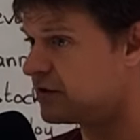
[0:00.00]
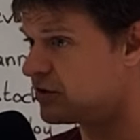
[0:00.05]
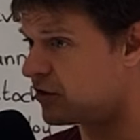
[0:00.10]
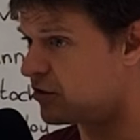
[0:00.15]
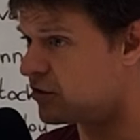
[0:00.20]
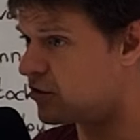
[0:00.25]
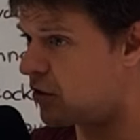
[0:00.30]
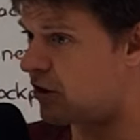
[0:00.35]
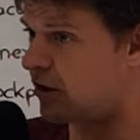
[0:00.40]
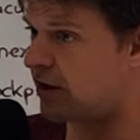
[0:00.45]

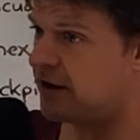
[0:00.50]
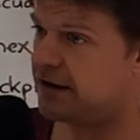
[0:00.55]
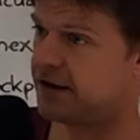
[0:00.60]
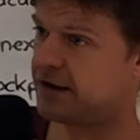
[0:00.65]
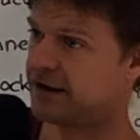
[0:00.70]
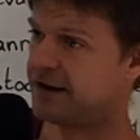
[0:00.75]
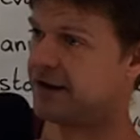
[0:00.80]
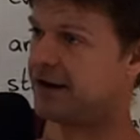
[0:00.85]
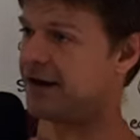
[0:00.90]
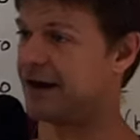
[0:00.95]
You're not
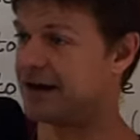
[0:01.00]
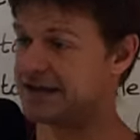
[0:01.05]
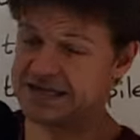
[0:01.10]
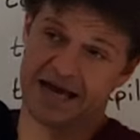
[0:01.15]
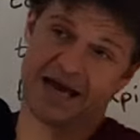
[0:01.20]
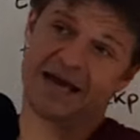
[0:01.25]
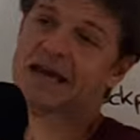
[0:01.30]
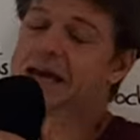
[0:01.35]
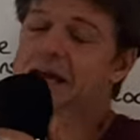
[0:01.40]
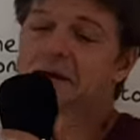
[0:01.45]

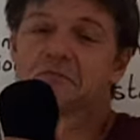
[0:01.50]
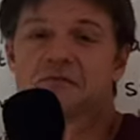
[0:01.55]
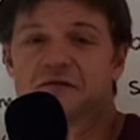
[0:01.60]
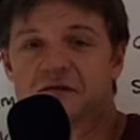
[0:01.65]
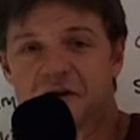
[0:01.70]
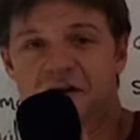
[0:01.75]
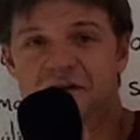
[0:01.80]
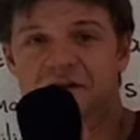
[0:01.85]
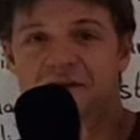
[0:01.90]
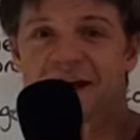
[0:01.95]
attacking him
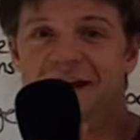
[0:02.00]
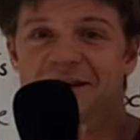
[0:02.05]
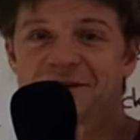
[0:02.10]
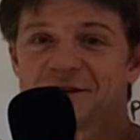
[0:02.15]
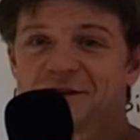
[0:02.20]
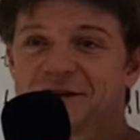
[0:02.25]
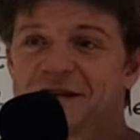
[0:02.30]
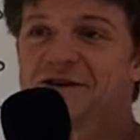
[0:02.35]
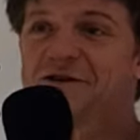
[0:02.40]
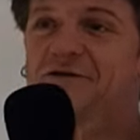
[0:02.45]
first,
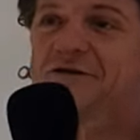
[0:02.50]
actually.